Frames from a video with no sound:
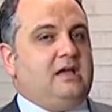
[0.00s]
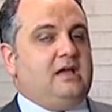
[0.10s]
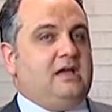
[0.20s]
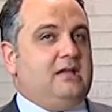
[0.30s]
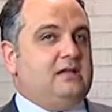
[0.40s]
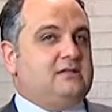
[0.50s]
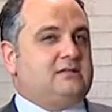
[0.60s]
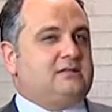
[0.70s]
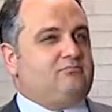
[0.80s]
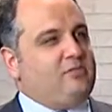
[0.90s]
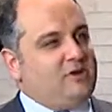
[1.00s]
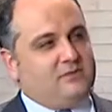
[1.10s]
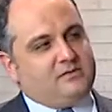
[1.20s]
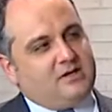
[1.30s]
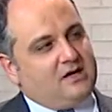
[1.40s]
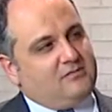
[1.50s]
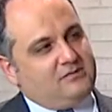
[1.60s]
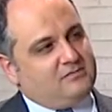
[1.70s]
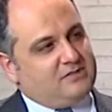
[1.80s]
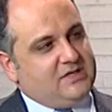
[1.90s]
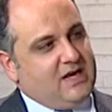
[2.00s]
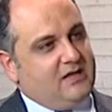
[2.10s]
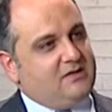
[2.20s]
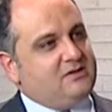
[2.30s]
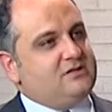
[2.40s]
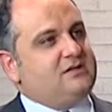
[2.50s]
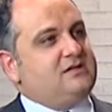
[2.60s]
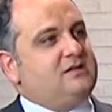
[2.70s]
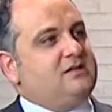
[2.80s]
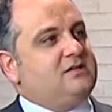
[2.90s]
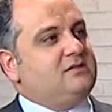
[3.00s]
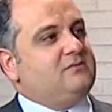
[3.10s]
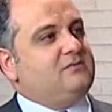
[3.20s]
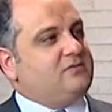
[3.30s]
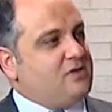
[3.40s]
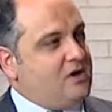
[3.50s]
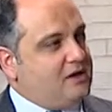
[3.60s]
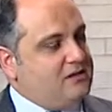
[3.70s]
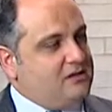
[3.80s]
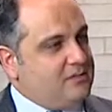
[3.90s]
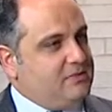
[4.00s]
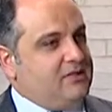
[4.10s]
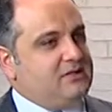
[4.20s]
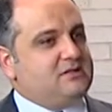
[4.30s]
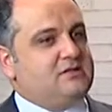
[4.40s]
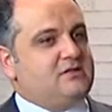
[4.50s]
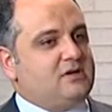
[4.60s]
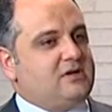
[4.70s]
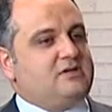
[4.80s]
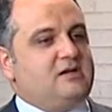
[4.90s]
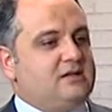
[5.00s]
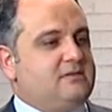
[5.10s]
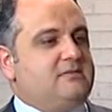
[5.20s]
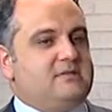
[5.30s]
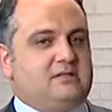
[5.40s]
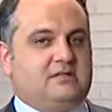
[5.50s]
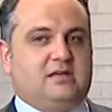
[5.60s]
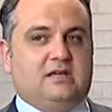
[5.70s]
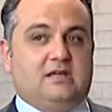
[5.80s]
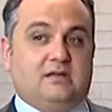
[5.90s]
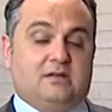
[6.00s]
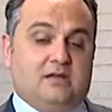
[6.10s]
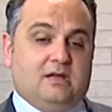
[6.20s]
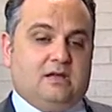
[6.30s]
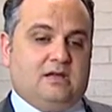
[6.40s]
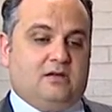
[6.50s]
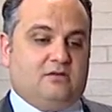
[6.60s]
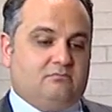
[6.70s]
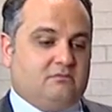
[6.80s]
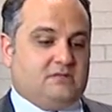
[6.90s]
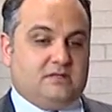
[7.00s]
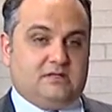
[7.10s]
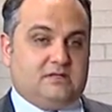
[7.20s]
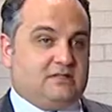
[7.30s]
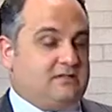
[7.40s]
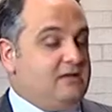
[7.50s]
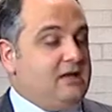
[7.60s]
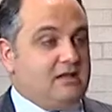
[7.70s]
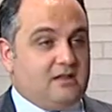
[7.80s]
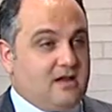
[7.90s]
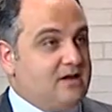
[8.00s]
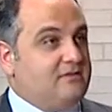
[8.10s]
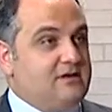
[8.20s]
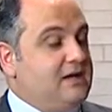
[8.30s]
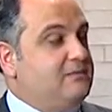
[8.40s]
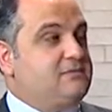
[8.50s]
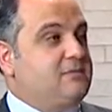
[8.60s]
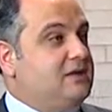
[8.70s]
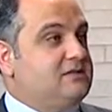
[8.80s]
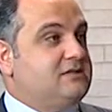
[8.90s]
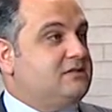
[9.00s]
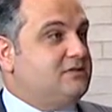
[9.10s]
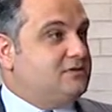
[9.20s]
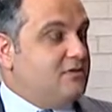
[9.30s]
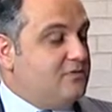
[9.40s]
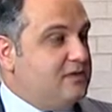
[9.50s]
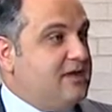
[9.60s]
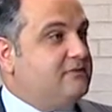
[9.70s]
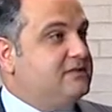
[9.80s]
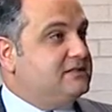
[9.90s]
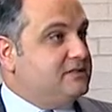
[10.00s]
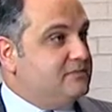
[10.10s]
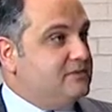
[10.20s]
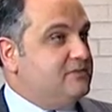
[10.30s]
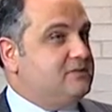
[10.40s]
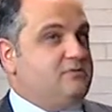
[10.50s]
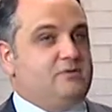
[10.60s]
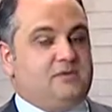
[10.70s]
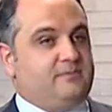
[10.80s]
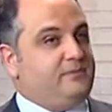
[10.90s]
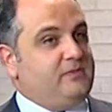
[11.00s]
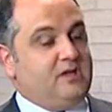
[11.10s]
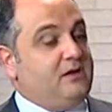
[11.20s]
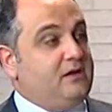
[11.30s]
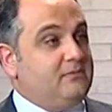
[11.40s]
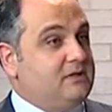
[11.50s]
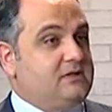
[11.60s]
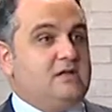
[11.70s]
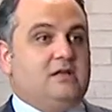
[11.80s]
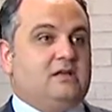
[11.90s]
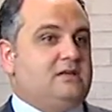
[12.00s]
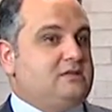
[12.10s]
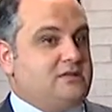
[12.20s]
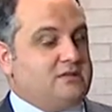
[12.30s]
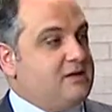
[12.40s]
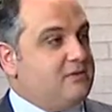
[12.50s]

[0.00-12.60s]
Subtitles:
it becomes a kind of a challenge in terms of talking to that patient, trying to educate them, saying, you know, a lot of times patients don't have any symptoms with their ailment, just like